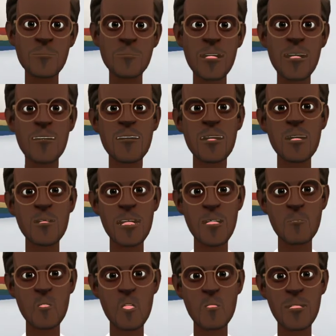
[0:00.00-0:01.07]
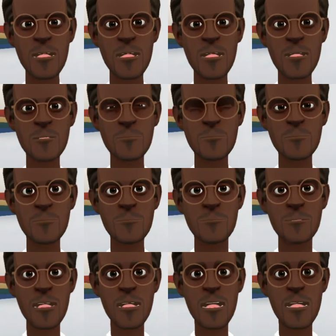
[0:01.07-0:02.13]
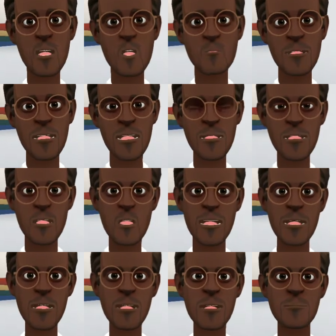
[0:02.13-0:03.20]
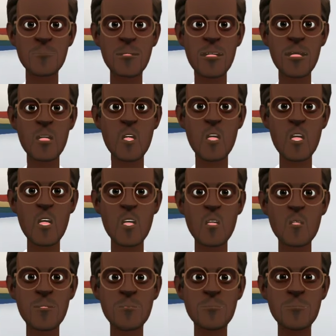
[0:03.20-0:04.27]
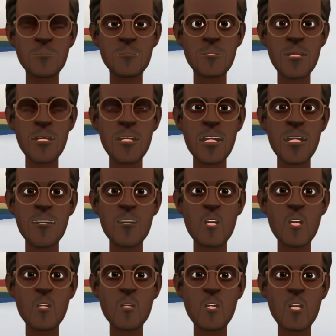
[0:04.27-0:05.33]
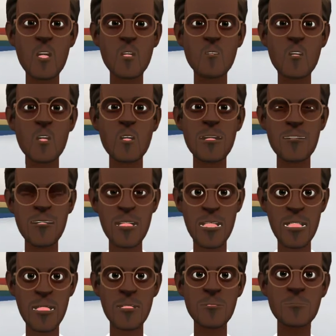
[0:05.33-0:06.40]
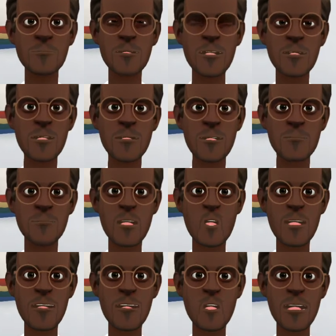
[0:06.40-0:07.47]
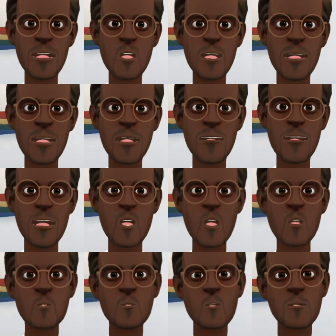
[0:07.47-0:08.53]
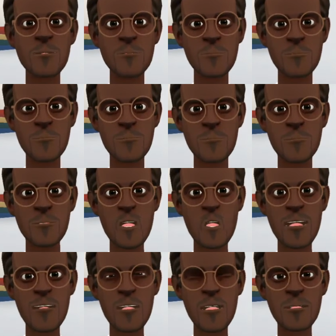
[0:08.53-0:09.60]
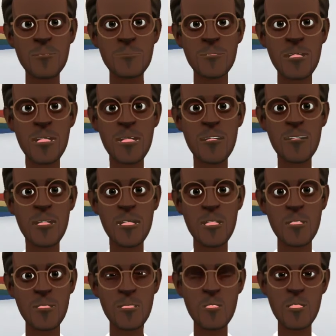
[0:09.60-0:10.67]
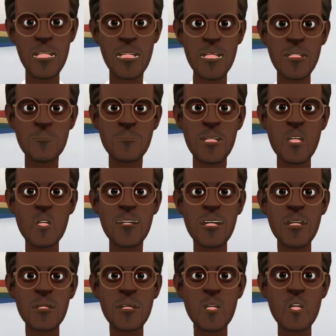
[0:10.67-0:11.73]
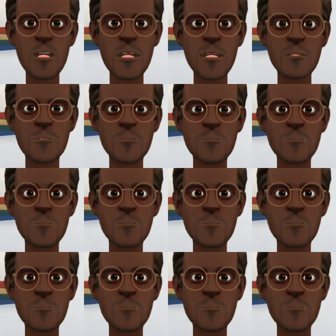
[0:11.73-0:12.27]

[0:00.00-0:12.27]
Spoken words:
Its figures are promising. It incorporates 20 CPU cores, 64 cores for graphics, and has a power of 21 TFLOPS. However, these figures only tell part of the story.